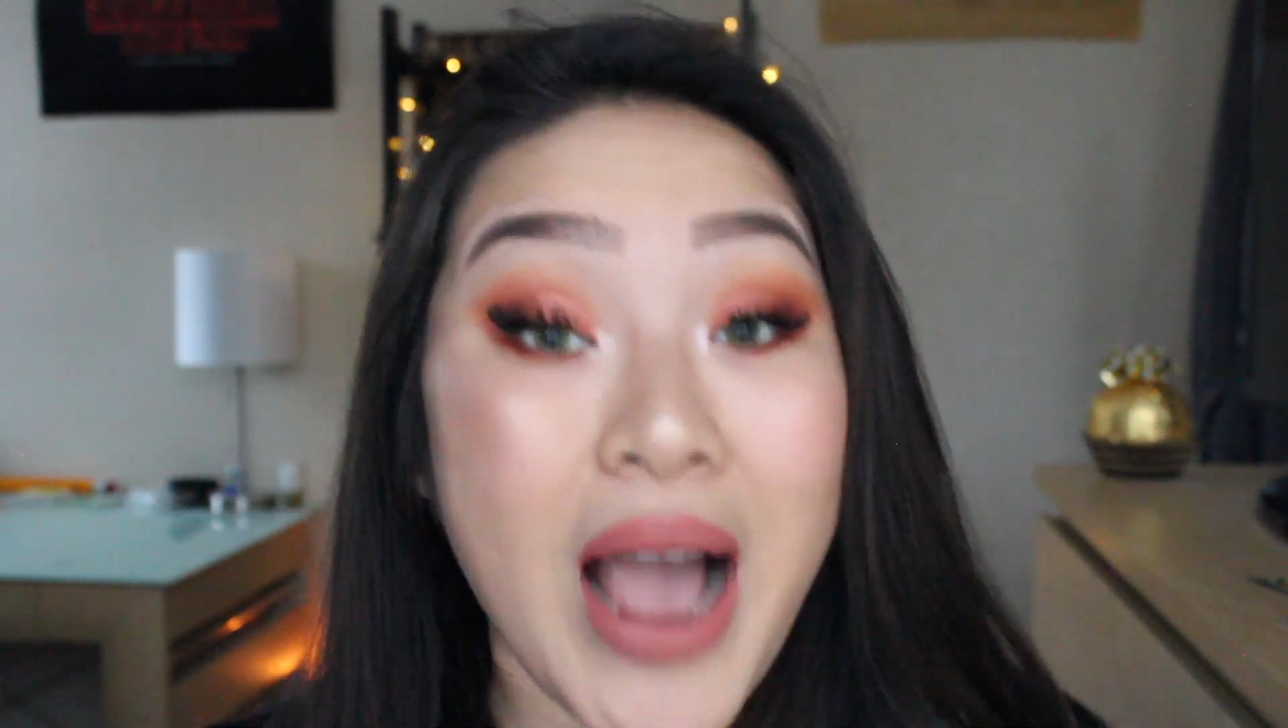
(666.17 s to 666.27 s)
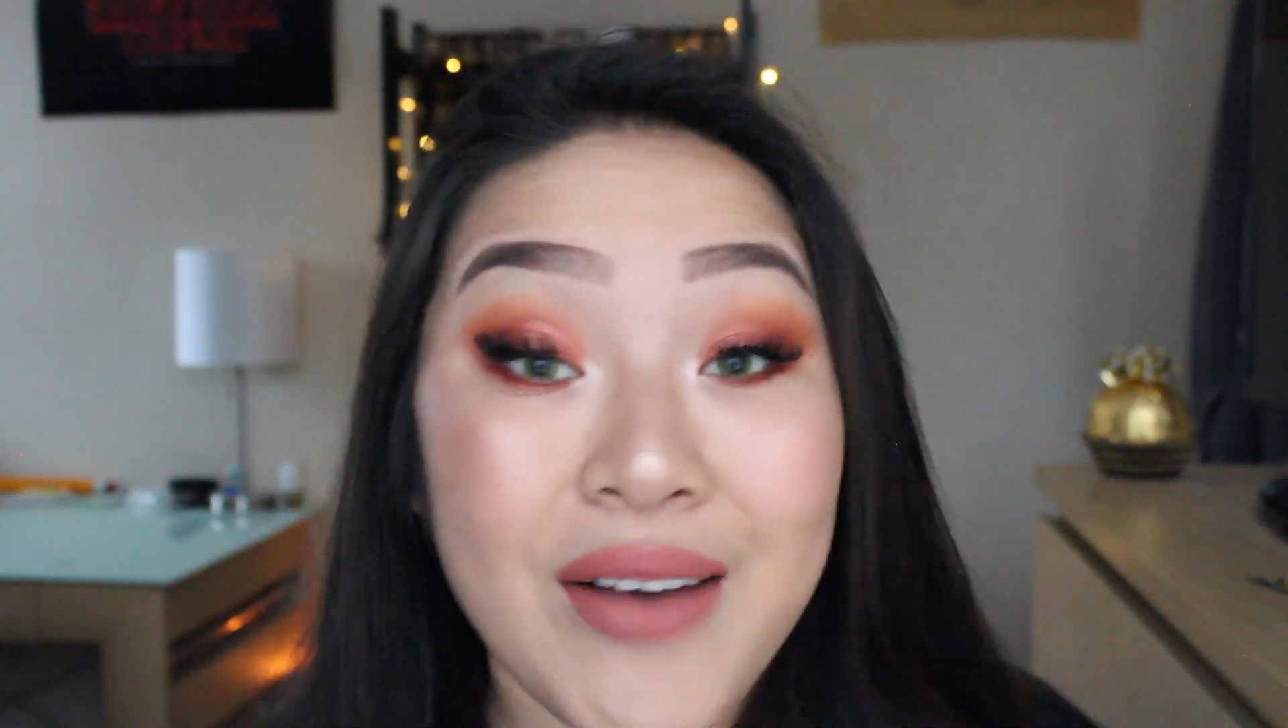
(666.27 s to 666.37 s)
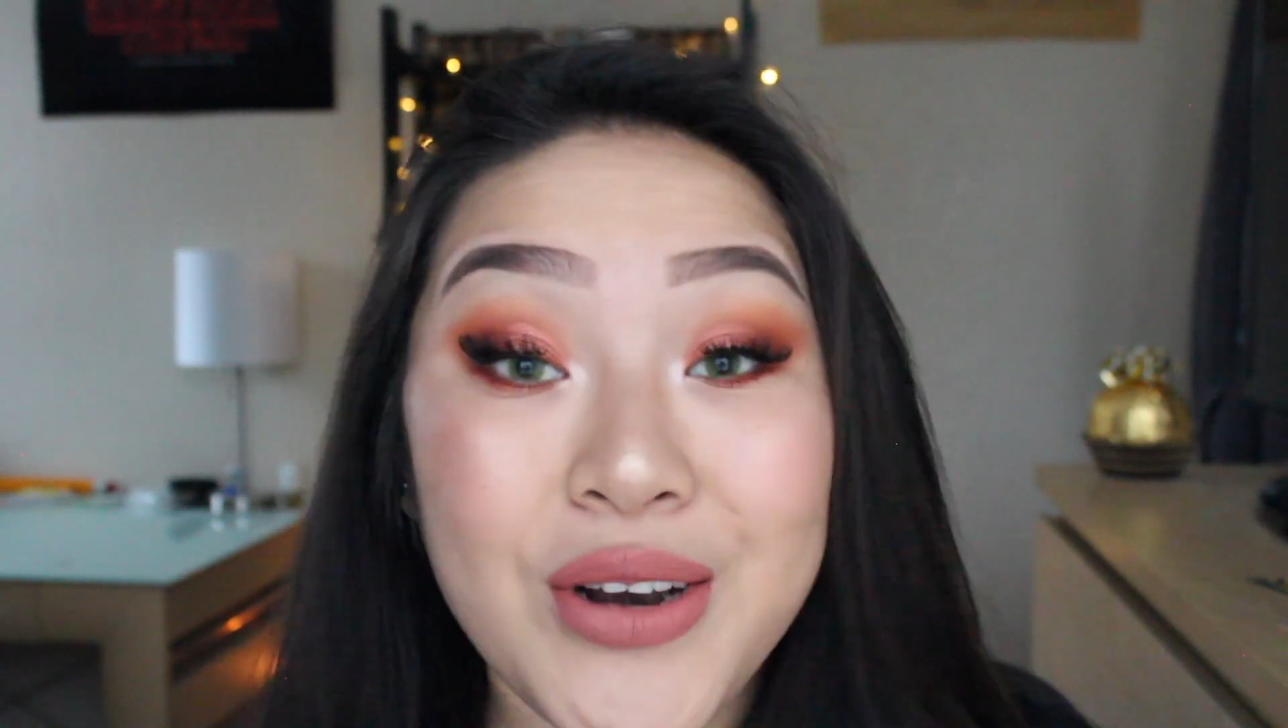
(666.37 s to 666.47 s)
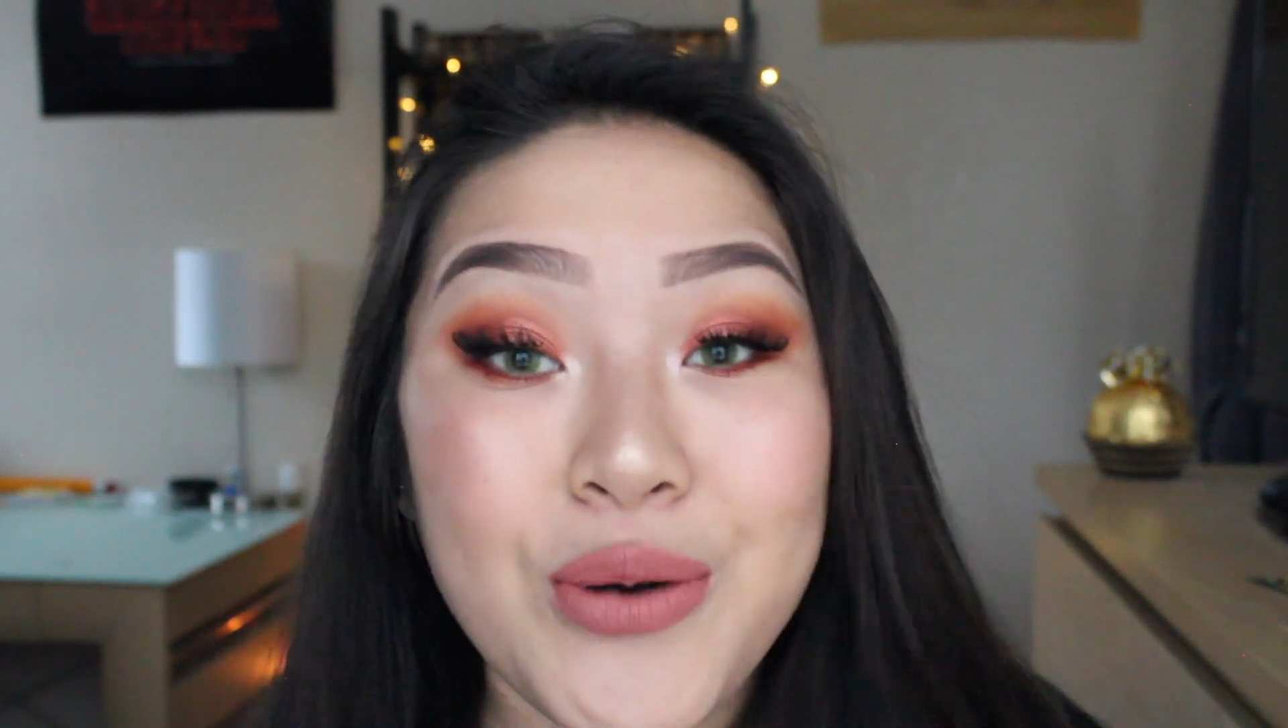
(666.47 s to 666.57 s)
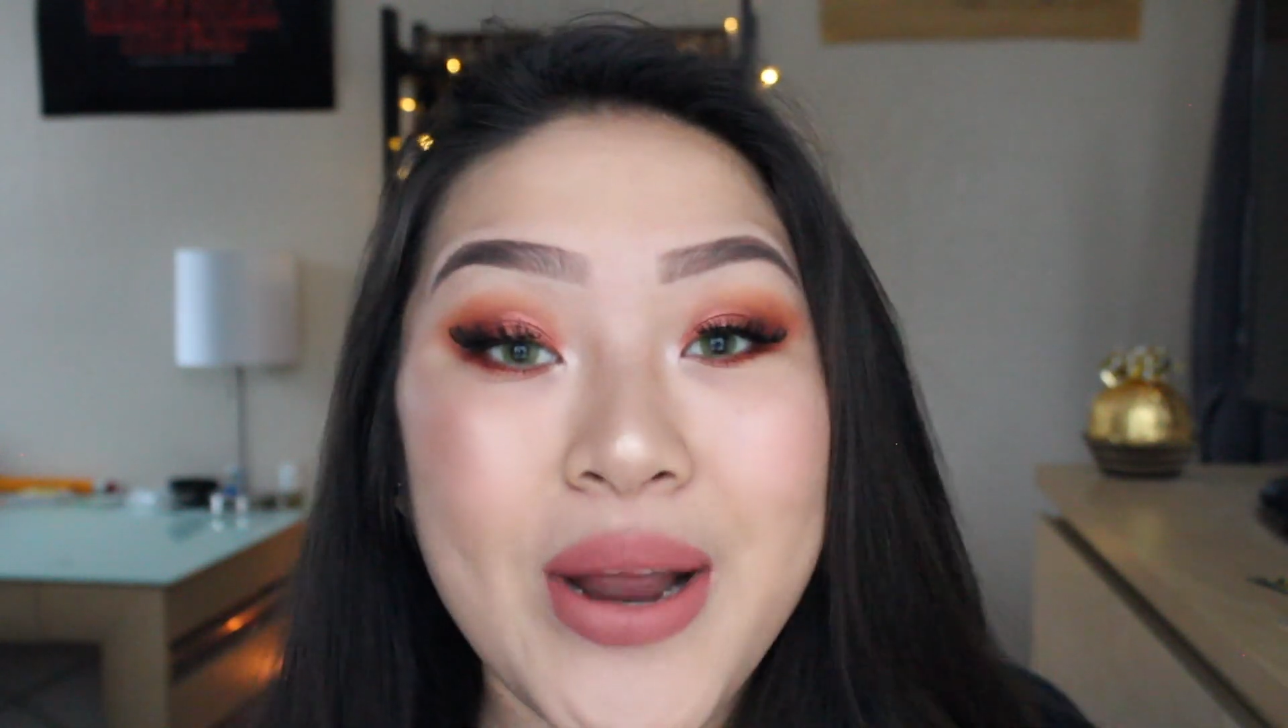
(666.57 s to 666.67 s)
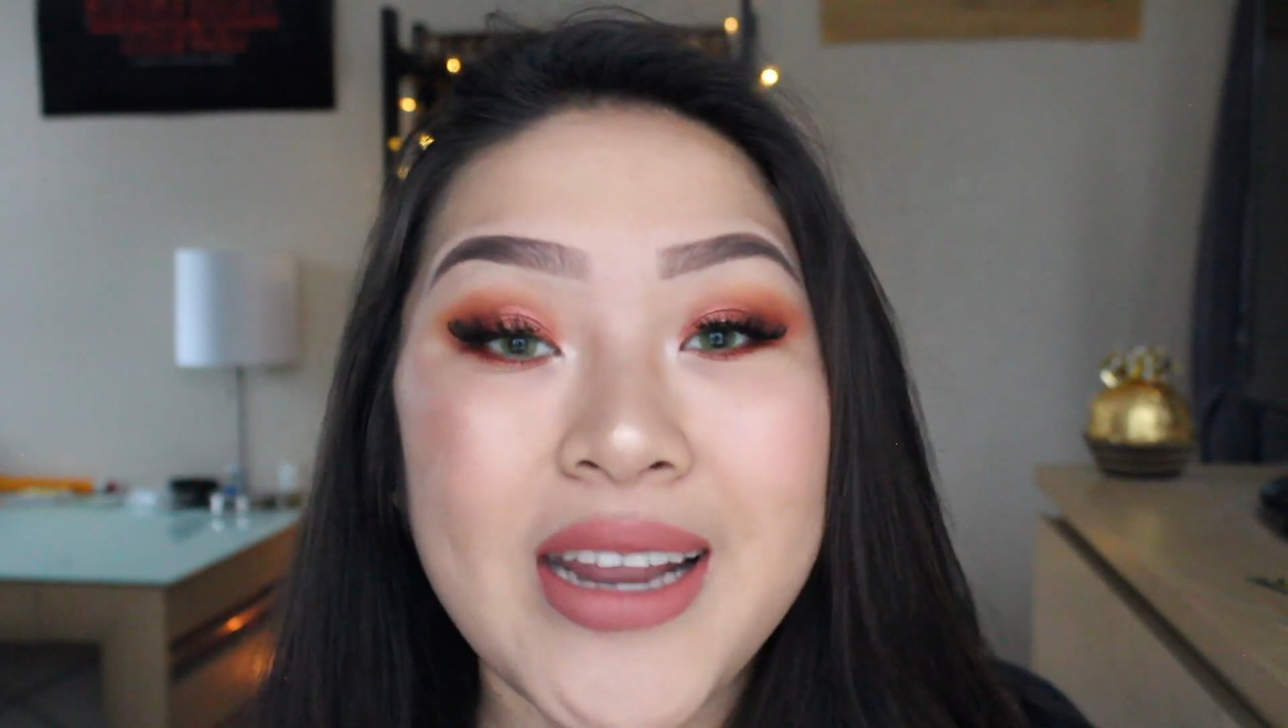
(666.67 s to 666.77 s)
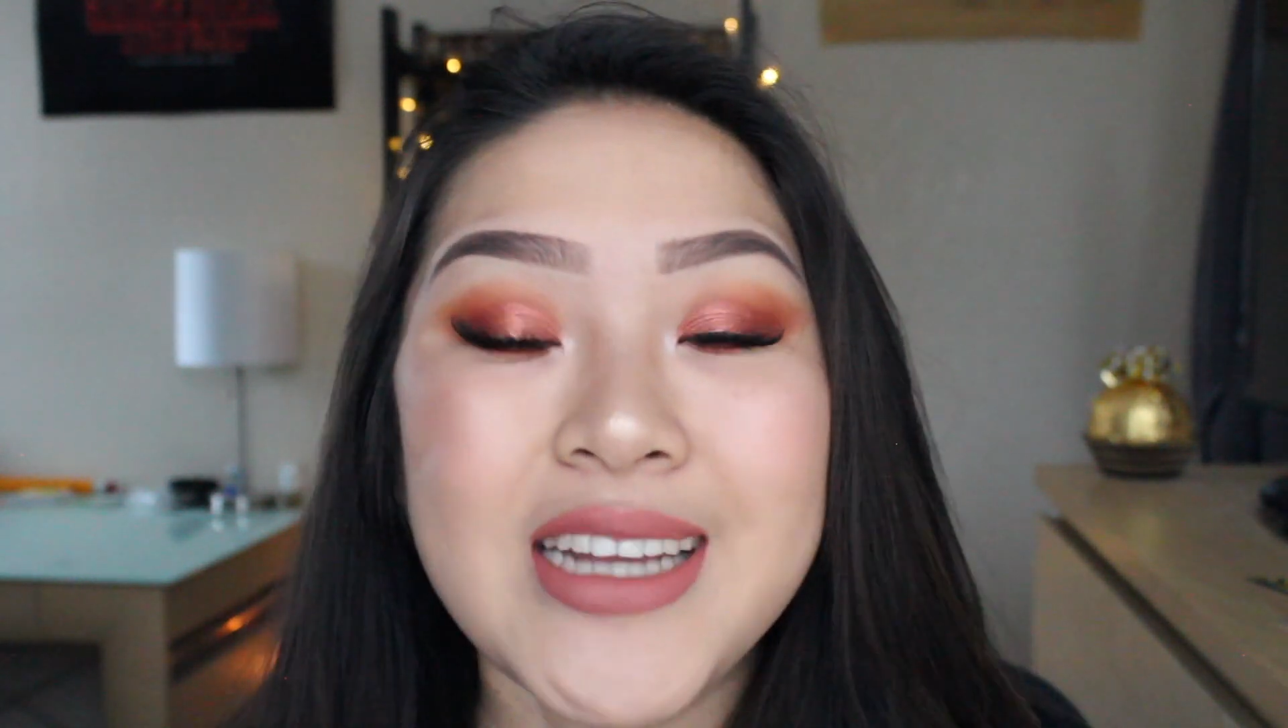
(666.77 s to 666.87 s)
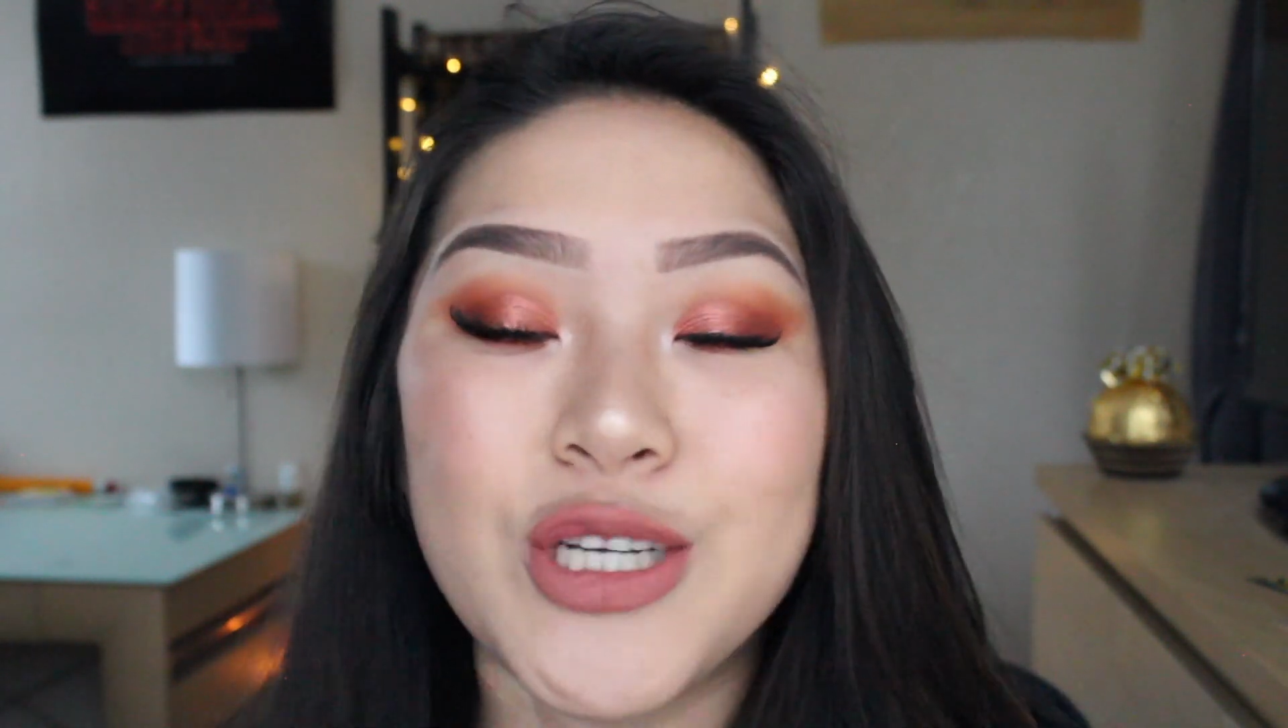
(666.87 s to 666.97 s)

haven't already,